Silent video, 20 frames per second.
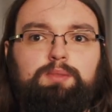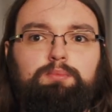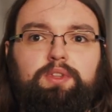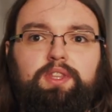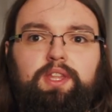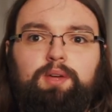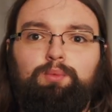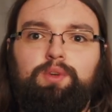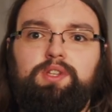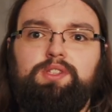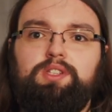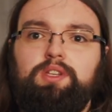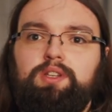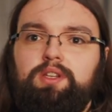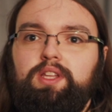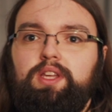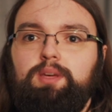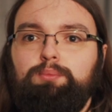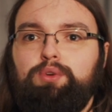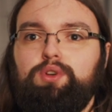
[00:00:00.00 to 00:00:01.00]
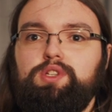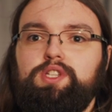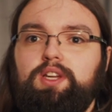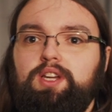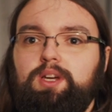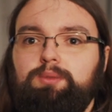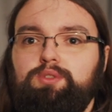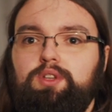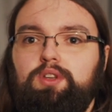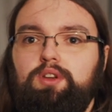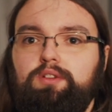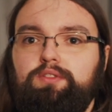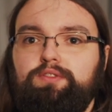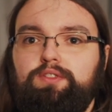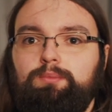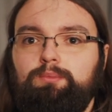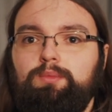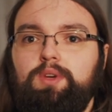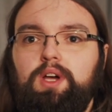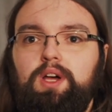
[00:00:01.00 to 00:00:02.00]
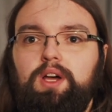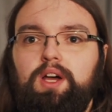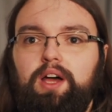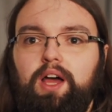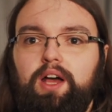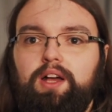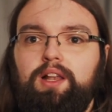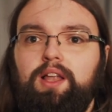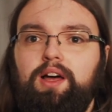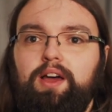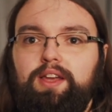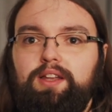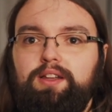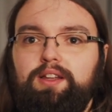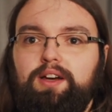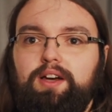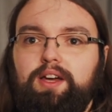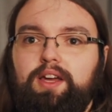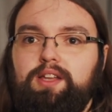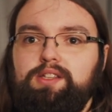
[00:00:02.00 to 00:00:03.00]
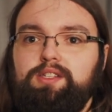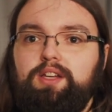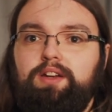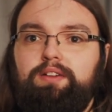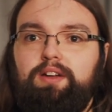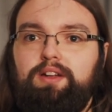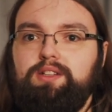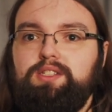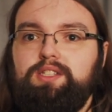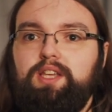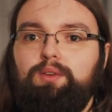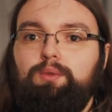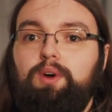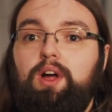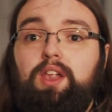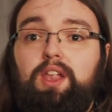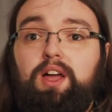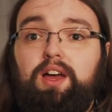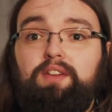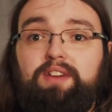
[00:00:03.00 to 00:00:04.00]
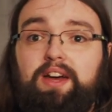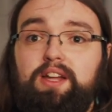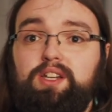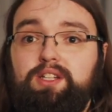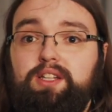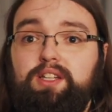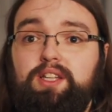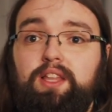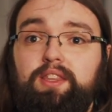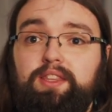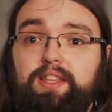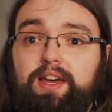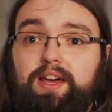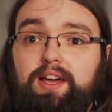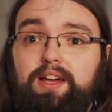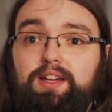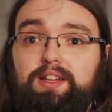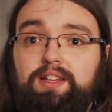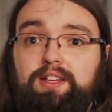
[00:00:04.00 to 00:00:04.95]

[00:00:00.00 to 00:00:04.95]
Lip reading: But then when suddenly a project comes along from a client, I can turn around and say, well, I've actually done that,